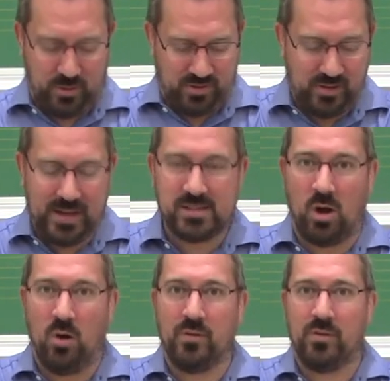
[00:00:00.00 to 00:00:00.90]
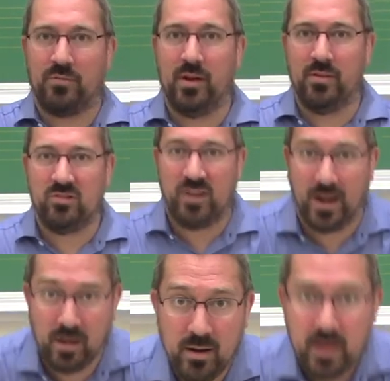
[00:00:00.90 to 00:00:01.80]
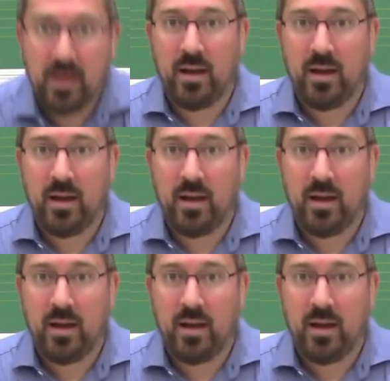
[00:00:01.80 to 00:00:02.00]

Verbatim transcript: with their knees over the front of the chair,